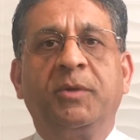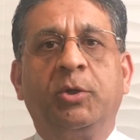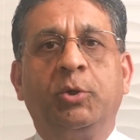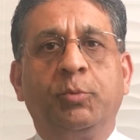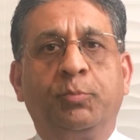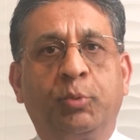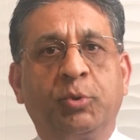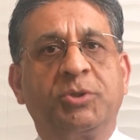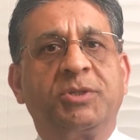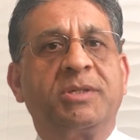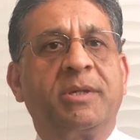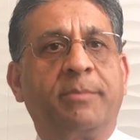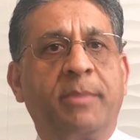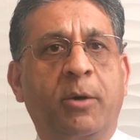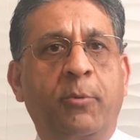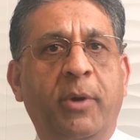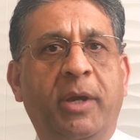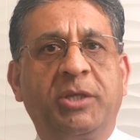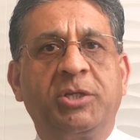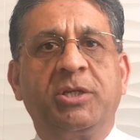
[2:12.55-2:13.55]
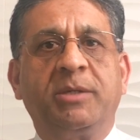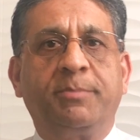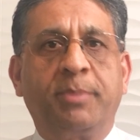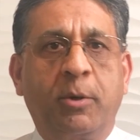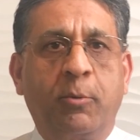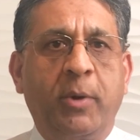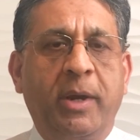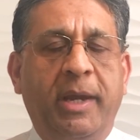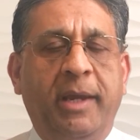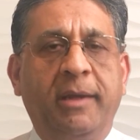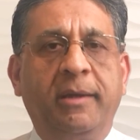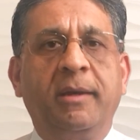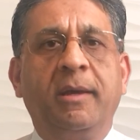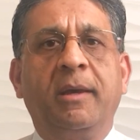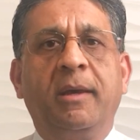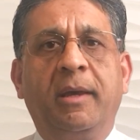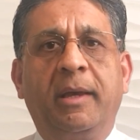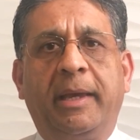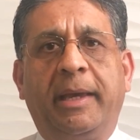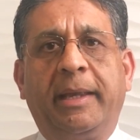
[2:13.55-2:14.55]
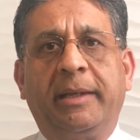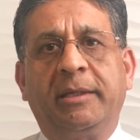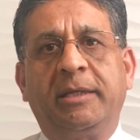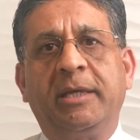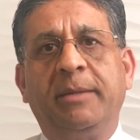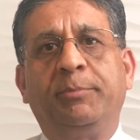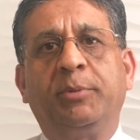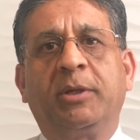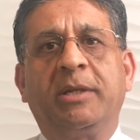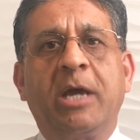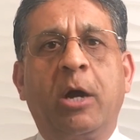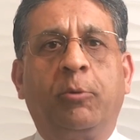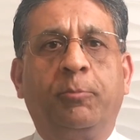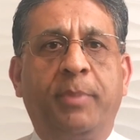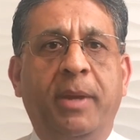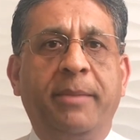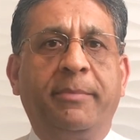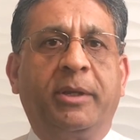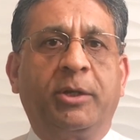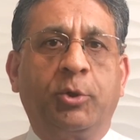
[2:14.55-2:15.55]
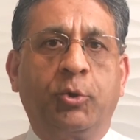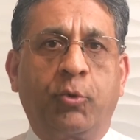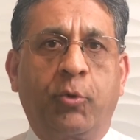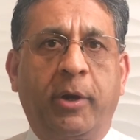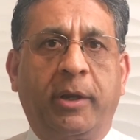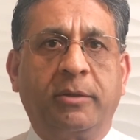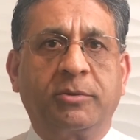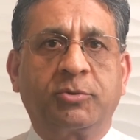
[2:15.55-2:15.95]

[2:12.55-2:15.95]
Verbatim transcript: you put some away, chip away, and keep your down payment growing.